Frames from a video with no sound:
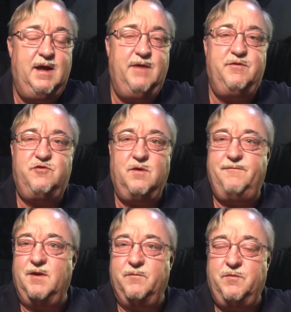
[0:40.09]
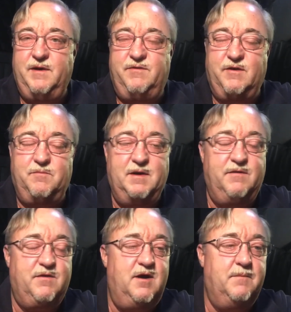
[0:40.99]
It's a short film, 26
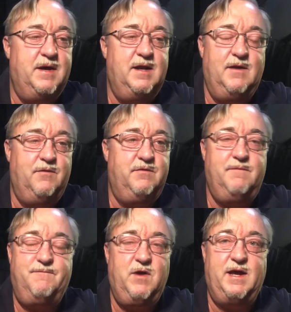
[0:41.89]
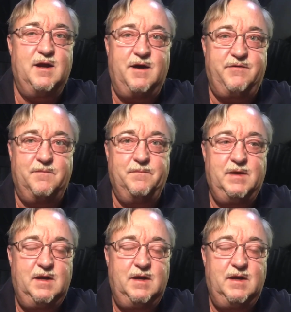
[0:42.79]
minutes long, but it was freaking awesome.